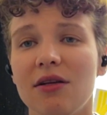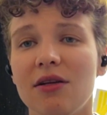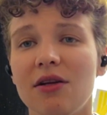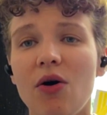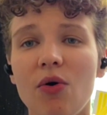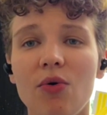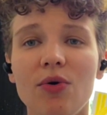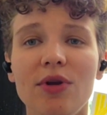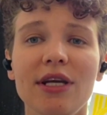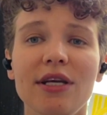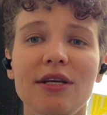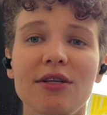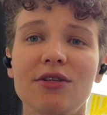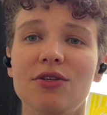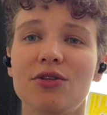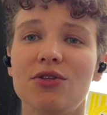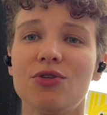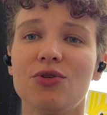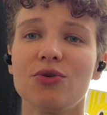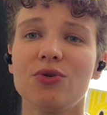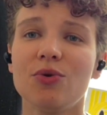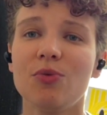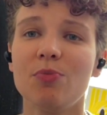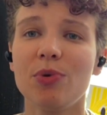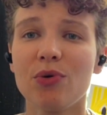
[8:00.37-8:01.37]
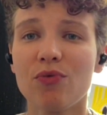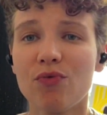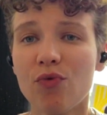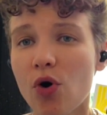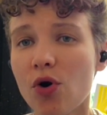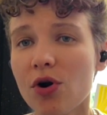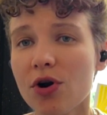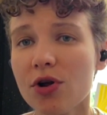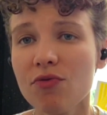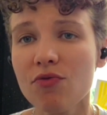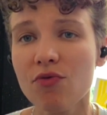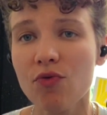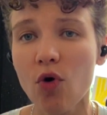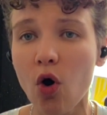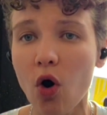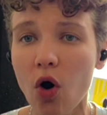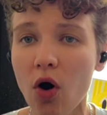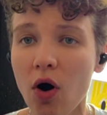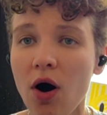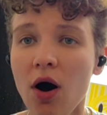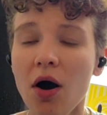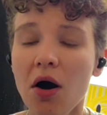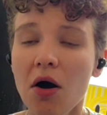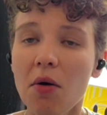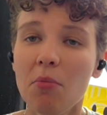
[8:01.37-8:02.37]
no need to be worried
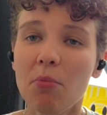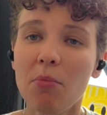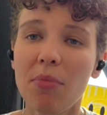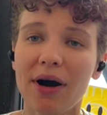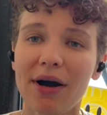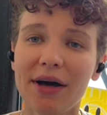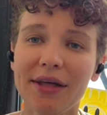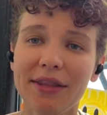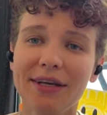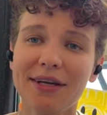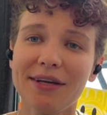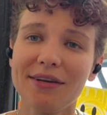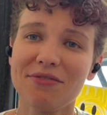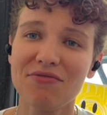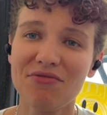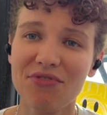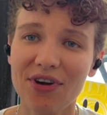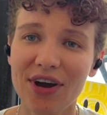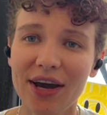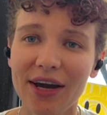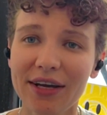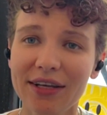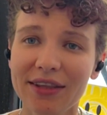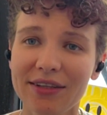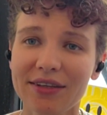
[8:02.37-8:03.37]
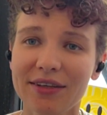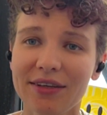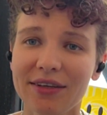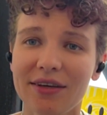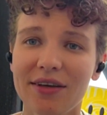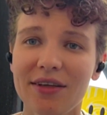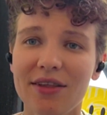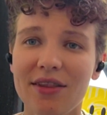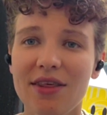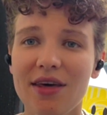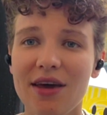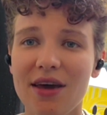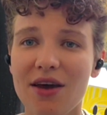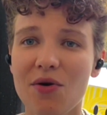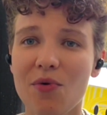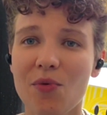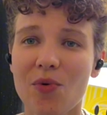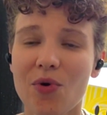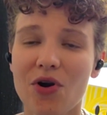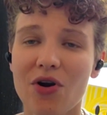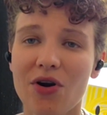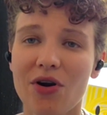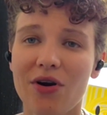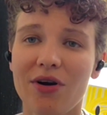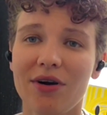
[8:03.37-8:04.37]
for, but in fact they
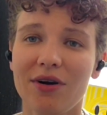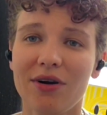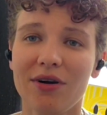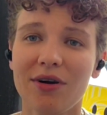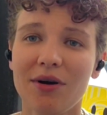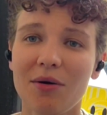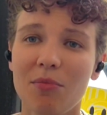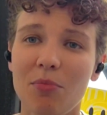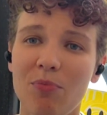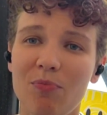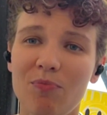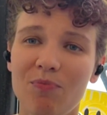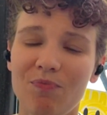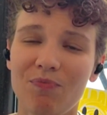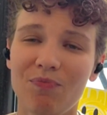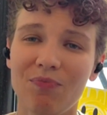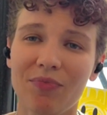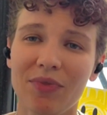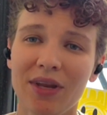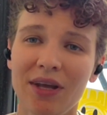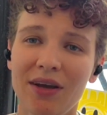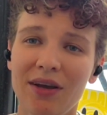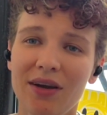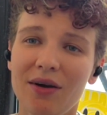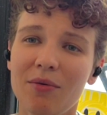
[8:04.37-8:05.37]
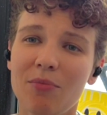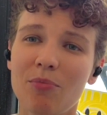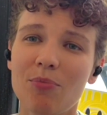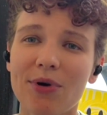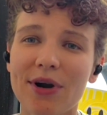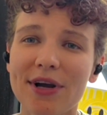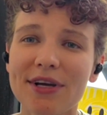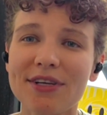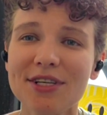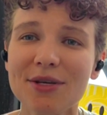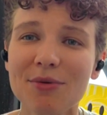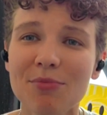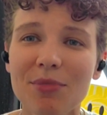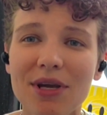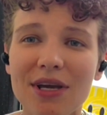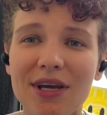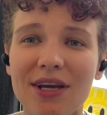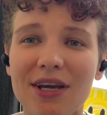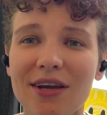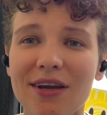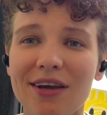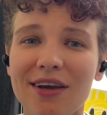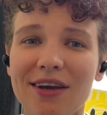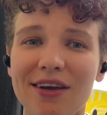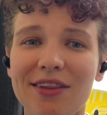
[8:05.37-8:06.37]
were pressing
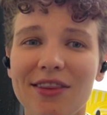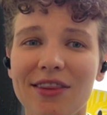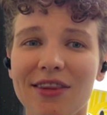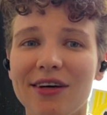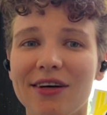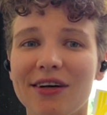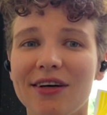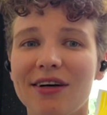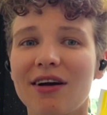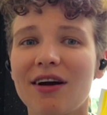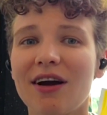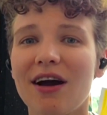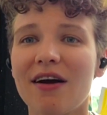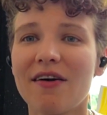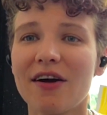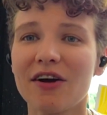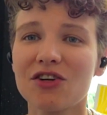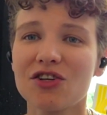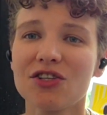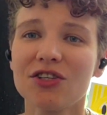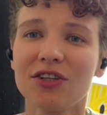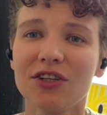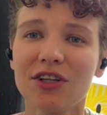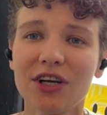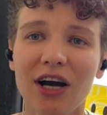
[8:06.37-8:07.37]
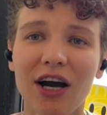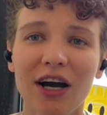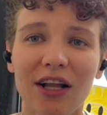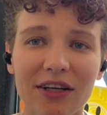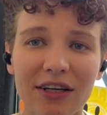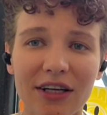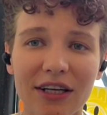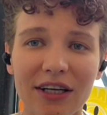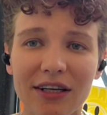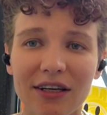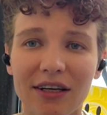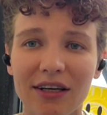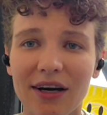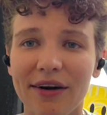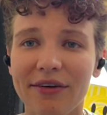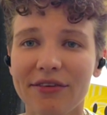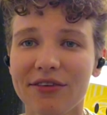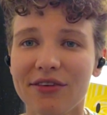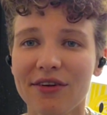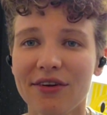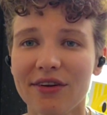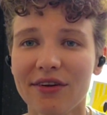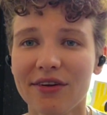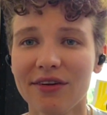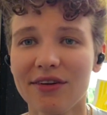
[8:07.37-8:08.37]
me in correctional colony
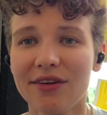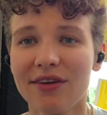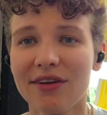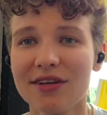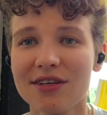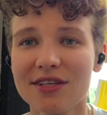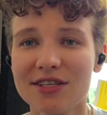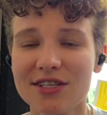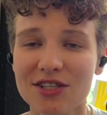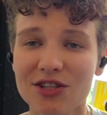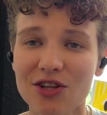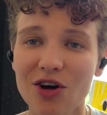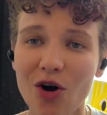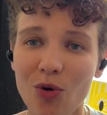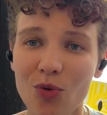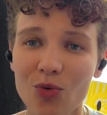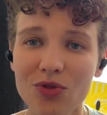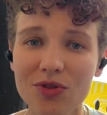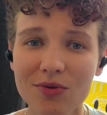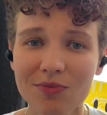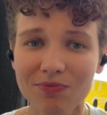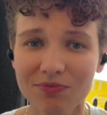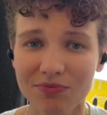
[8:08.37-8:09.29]
after this note,